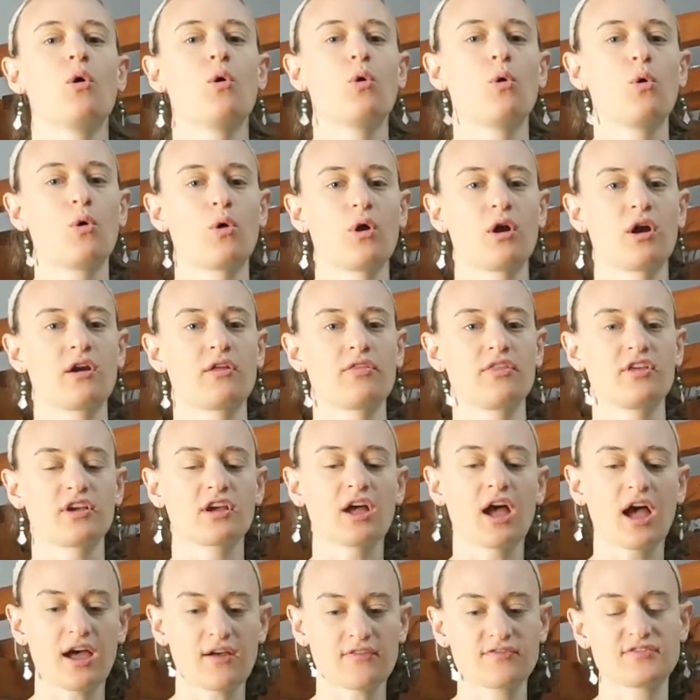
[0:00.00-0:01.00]
or the
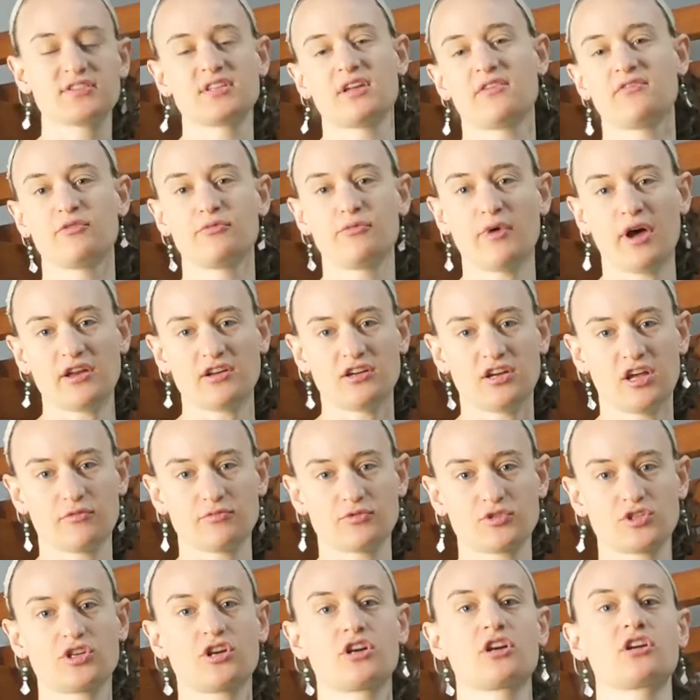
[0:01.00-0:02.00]
cuffs of a
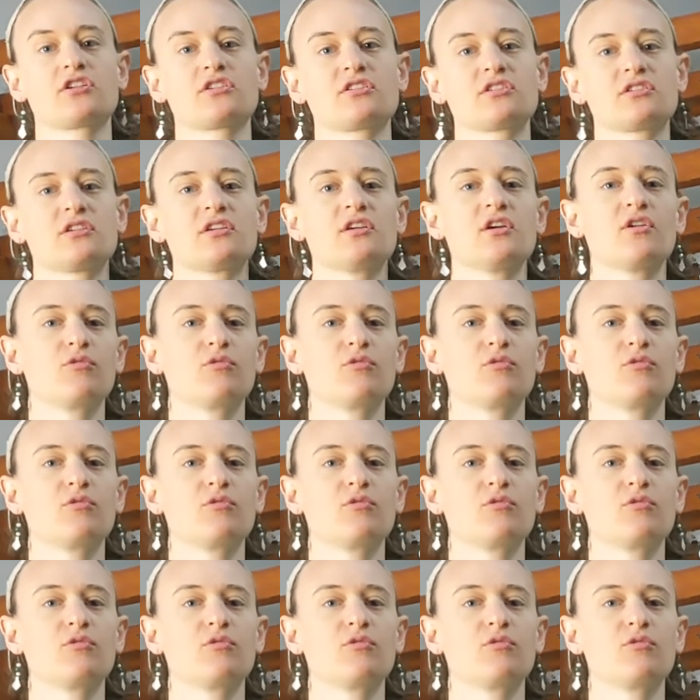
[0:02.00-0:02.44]
button-up shirt